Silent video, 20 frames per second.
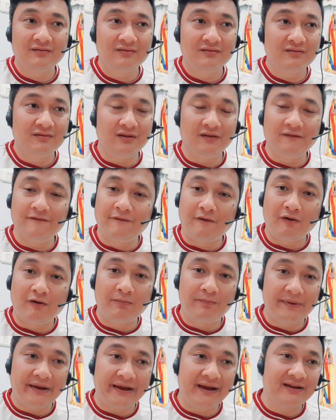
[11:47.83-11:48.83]
he fall
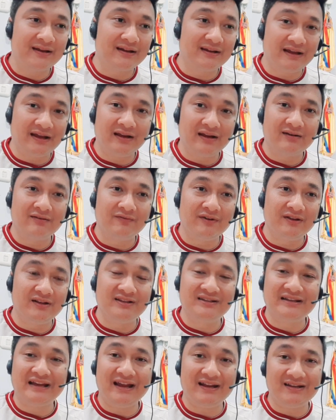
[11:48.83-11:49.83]
back again with
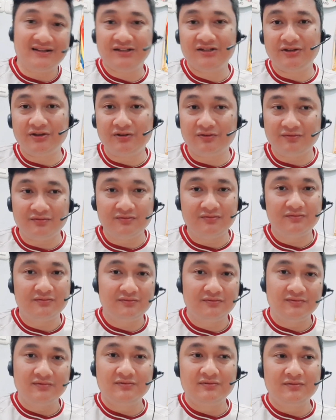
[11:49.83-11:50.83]
his attitude.
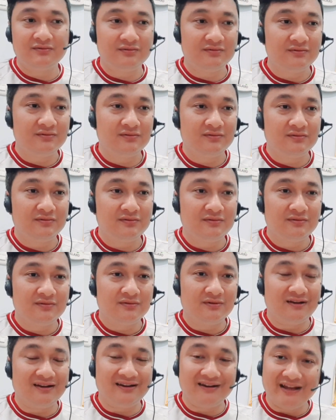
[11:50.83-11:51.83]

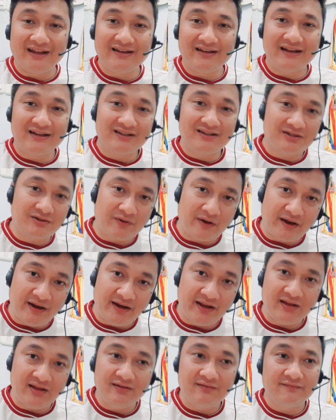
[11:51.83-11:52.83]
Late at the
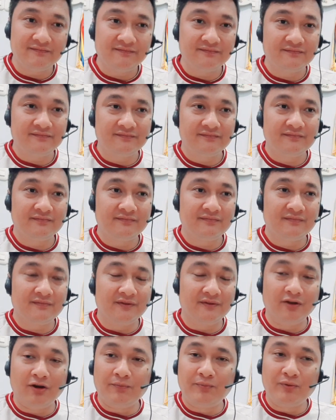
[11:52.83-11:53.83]
training,
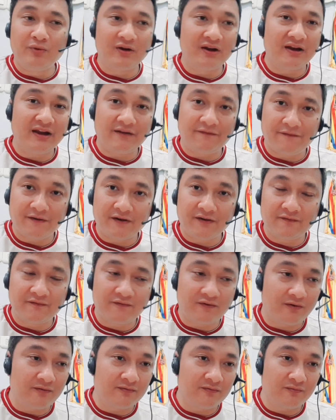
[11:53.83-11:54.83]
not put an effort
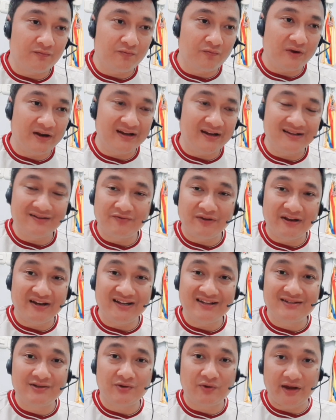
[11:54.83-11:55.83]
from when
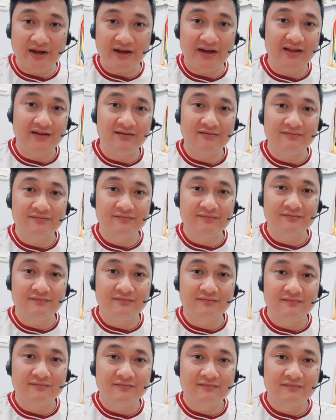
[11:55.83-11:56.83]
he's training.
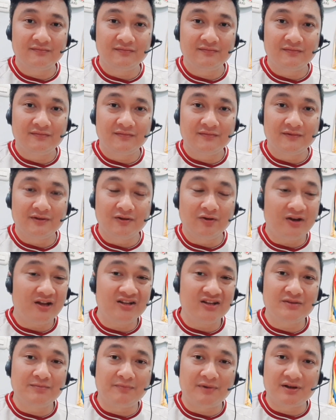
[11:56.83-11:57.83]
Look at
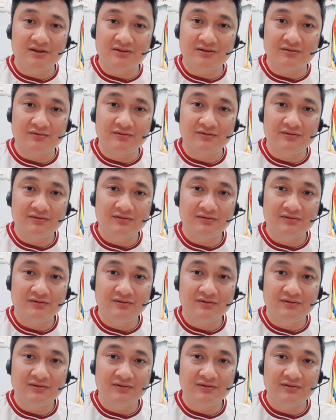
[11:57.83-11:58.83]
his muscles.
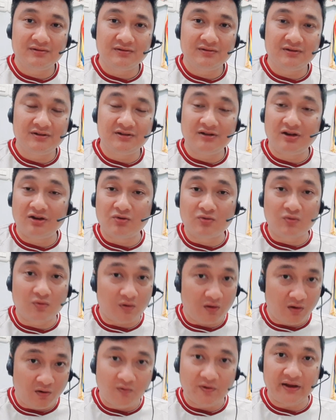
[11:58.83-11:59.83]
It's not
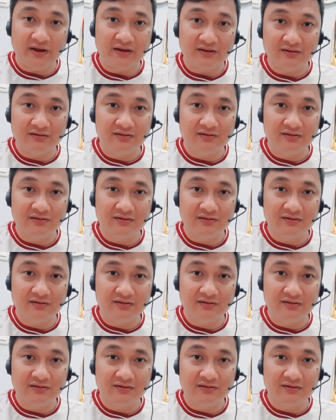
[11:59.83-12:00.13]
growing.